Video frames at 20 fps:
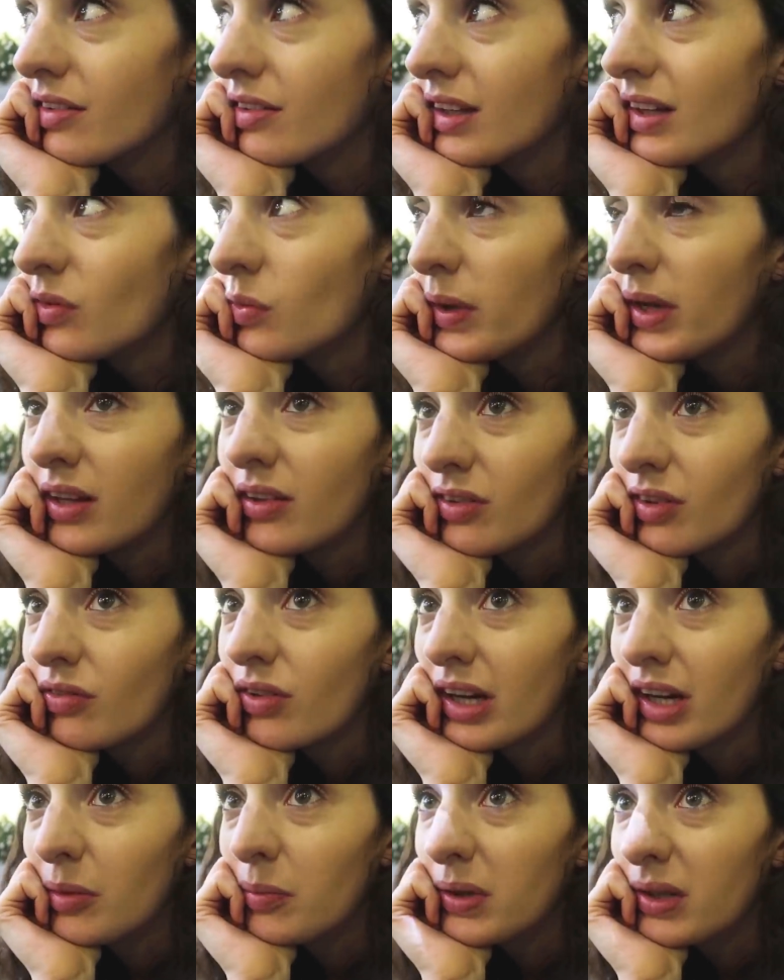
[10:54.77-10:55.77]
This week's a
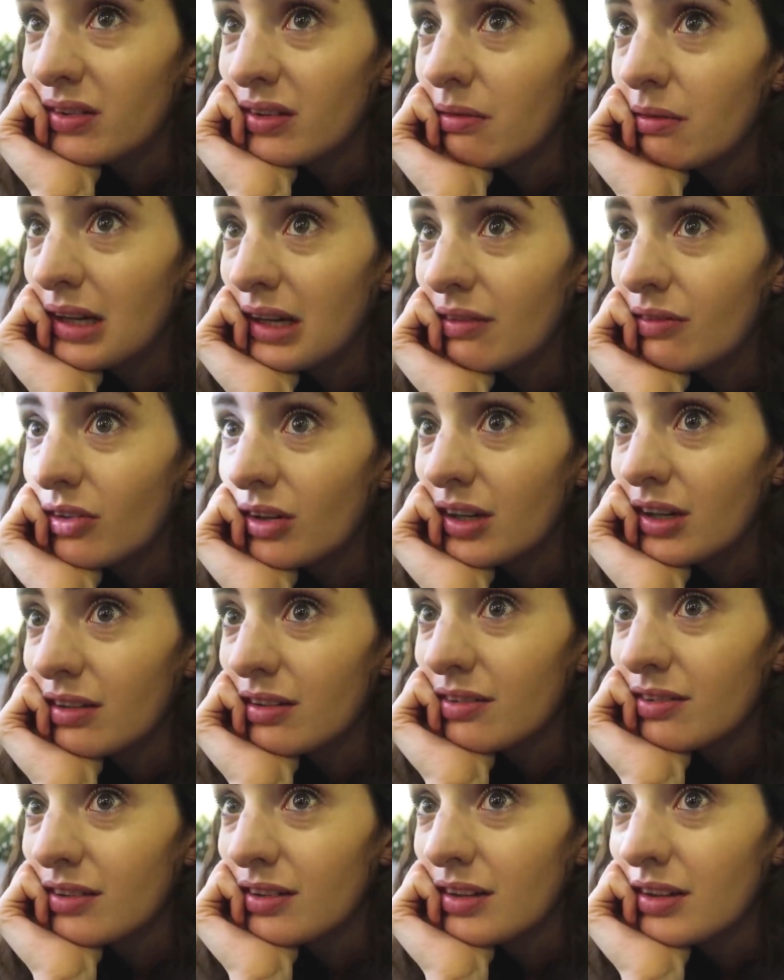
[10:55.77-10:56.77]
very busy week for us.
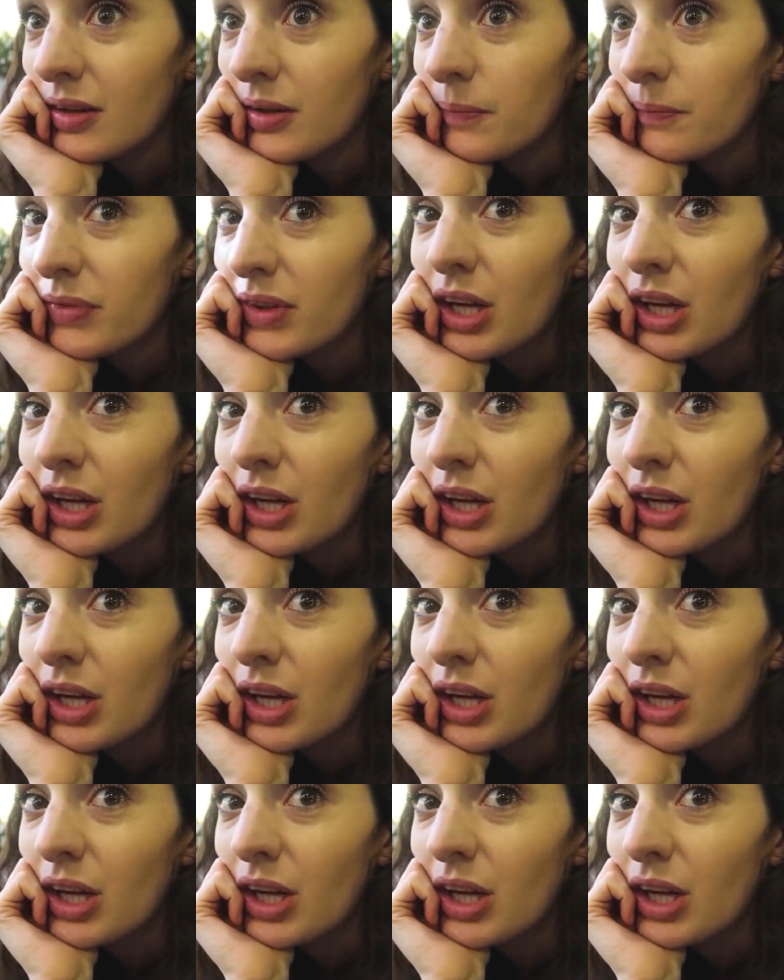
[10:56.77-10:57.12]
Yep.